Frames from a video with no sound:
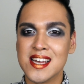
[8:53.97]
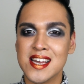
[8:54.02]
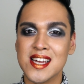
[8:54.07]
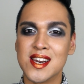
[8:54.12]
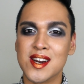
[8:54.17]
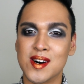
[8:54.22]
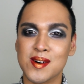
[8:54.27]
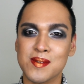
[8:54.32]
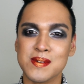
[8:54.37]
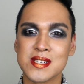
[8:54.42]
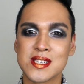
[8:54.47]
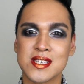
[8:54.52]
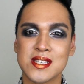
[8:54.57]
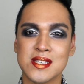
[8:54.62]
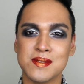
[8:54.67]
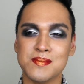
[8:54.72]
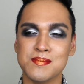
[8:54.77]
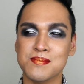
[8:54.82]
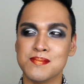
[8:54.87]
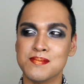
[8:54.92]
It almost
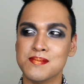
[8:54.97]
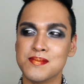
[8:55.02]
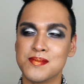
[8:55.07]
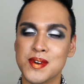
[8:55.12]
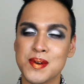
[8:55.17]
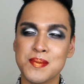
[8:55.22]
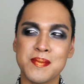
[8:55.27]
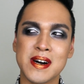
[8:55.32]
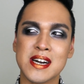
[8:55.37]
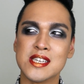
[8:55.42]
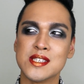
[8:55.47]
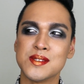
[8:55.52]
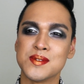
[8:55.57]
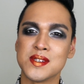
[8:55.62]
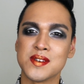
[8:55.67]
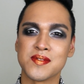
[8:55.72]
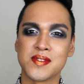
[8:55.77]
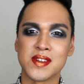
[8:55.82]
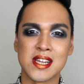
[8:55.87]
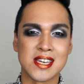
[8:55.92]
reminds me
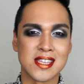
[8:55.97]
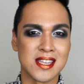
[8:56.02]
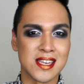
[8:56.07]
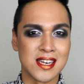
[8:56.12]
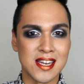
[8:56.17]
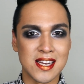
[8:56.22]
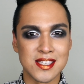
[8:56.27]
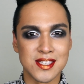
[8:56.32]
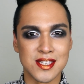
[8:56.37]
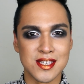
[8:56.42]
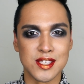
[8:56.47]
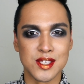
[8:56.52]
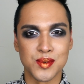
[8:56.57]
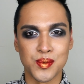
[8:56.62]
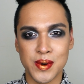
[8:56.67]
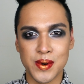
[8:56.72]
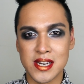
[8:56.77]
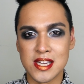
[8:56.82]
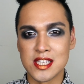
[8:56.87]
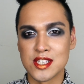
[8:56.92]
of like the
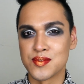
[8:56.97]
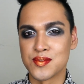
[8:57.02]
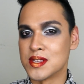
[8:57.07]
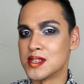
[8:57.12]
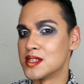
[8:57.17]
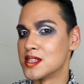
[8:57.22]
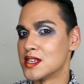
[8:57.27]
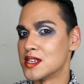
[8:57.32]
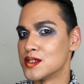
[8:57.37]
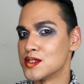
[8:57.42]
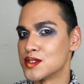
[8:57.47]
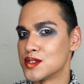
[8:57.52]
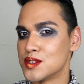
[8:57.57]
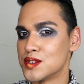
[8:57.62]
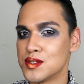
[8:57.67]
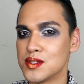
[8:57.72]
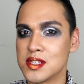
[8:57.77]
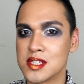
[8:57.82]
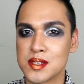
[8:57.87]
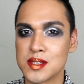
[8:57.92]
1920s when they used
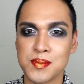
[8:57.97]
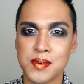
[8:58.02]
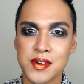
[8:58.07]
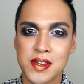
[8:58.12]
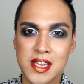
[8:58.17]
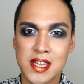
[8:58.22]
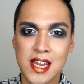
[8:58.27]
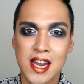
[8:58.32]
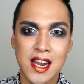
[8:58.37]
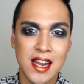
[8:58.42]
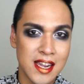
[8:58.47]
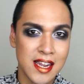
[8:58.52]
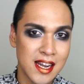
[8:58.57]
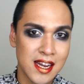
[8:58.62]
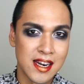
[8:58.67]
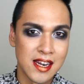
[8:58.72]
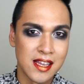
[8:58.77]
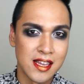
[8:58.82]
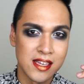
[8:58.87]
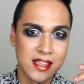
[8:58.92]
to do the smoky eye,
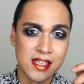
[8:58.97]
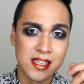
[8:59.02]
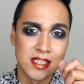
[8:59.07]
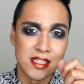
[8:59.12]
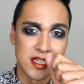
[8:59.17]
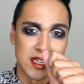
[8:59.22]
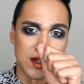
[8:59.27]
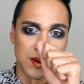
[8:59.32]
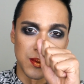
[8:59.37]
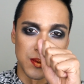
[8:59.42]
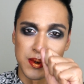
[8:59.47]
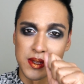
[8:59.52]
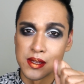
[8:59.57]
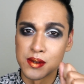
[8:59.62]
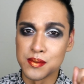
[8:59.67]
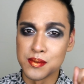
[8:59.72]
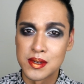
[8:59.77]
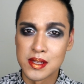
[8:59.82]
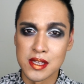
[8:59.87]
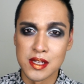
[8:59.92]
kind of like this, like
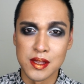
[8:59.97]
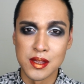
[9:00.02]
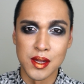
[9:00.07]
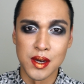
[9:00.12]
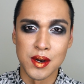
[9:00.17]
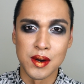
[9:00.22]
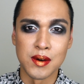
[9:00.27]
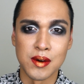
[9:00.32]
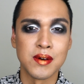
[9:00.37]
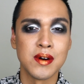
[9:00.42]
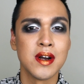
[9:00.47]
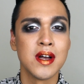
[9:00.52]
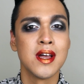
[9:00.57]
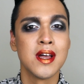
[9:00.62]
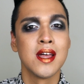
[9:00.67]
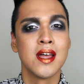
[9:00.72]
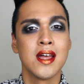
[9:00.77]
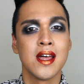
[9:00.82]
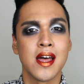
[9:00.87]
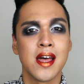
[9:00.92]
really low.
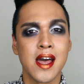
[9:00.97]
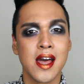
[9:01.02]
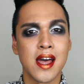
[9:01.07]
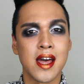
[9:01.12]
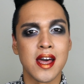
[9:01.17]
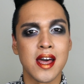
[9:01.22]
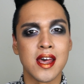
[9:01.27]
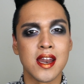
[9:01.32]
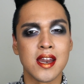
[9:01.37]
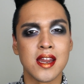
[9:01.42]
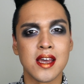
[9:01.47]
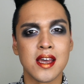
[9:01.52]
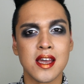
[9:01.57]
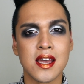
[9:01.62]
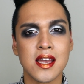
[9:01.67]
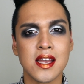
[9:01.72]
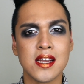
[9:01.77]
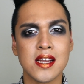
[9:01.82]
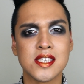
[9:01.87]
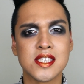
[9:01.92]
And
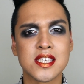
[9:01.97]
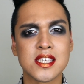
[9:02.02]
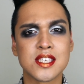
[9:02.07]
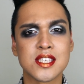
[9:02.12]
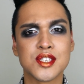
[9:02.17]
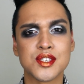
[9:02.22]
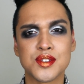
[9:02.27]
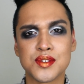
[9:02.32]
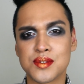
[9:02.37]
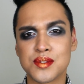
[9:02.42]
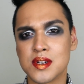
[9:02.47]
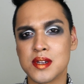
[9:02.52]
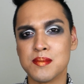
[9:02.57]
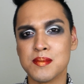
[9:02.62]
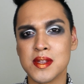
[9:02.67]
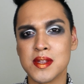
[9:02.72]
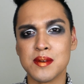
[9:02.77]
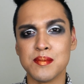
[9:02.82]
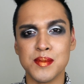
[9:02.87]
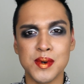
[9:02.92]
it's
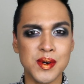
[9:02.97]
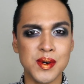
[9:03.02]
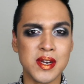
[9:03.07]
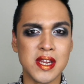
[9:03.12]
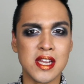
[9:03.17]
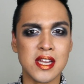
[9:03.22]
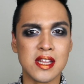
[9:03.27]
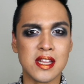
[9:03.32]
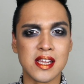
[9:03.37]
extremely moody.